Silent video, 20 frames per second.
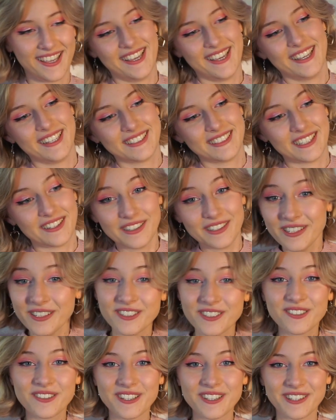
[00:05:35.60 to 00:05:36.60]
So you
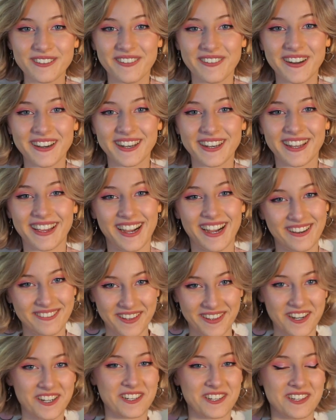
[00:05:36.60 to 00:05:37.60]
do what you want. I'm
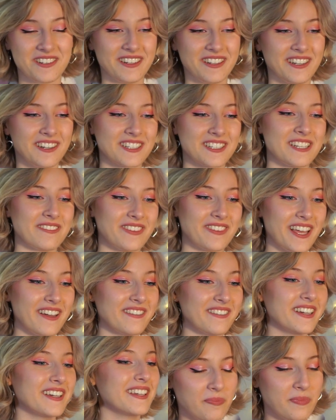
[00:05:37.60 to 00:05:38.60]
going to do it an octave
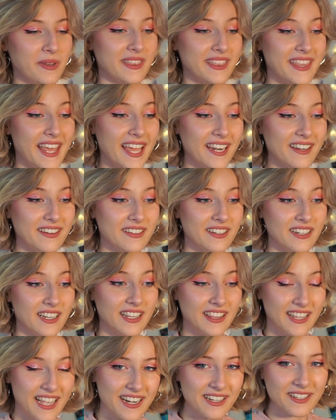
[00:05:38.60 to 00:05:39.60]
lower. But then
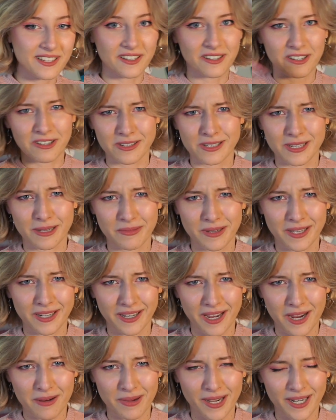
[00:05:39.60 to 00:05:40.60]
at the end of the chorus, I'm going to
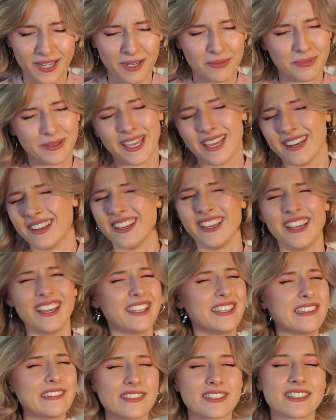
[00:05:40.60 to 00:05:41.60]
go back up again.
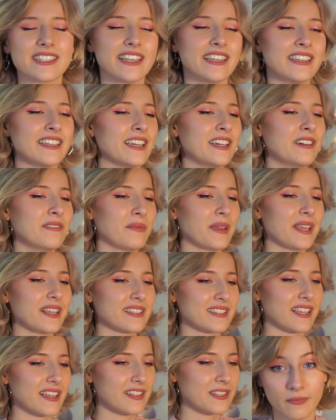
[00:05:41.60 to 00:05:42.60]
You'll see. It'll make
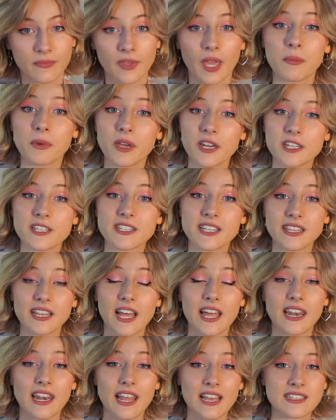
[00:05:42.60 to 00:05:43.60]
sense. I'm going to sing
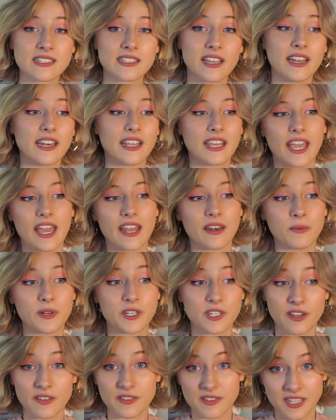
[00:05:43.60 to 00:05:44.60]
that last line again,
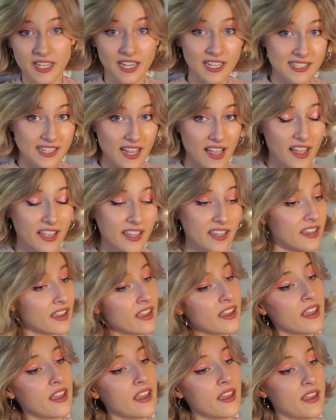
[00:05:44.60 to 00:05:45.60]
which goes because
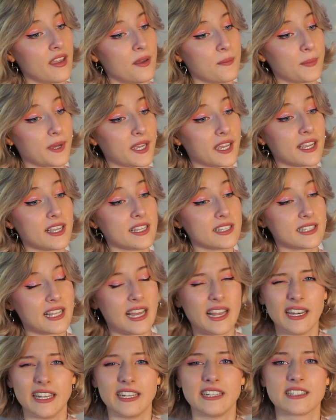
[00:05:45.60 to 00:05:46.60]

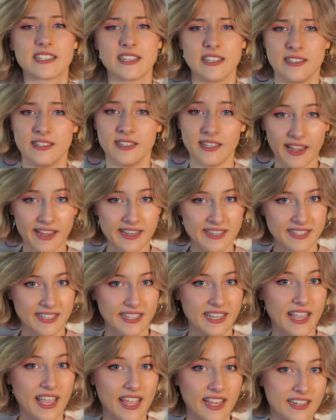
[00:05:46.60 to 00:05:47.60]
that leads us
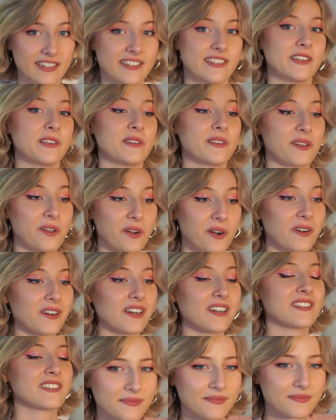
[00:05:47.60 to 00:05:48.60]
nicely into the chorus.